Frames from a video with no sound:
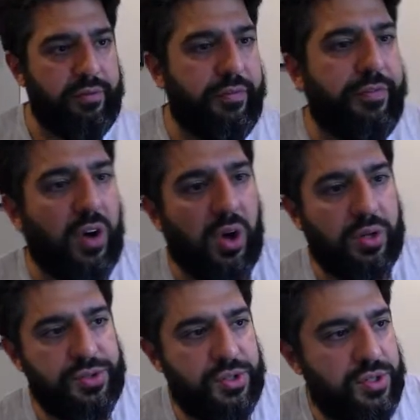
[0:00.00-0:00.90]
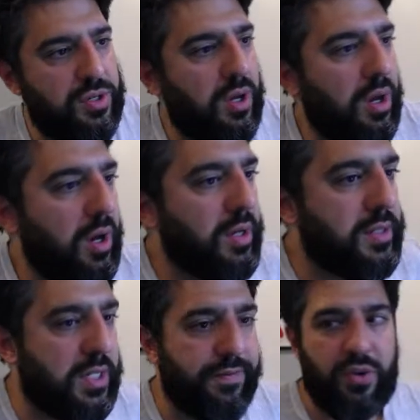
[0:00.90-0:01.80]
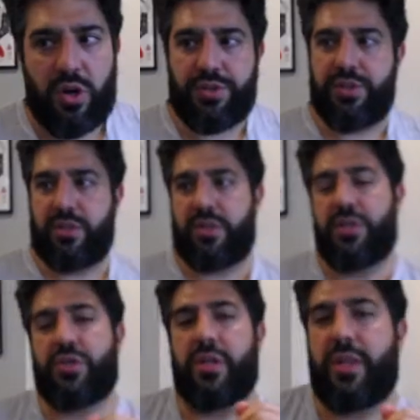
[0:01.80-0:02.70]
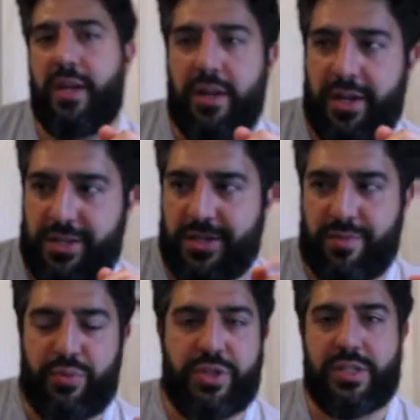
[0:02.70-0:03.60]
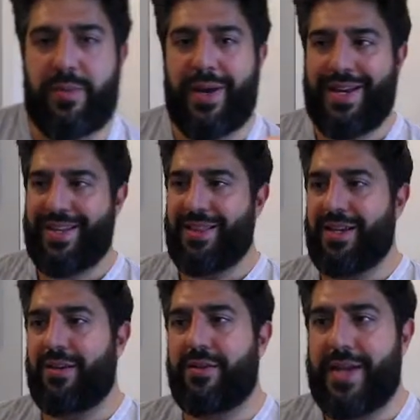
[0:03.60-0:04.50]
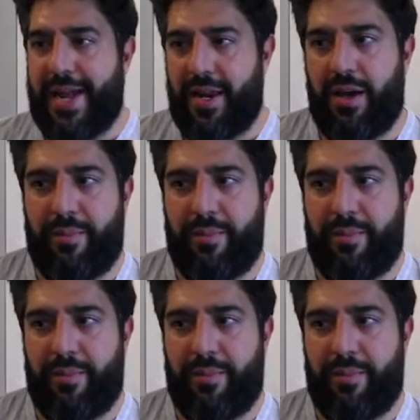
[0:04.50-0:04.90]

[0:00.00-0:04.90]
false, set to false, and essentially that it doesn't participate in the data,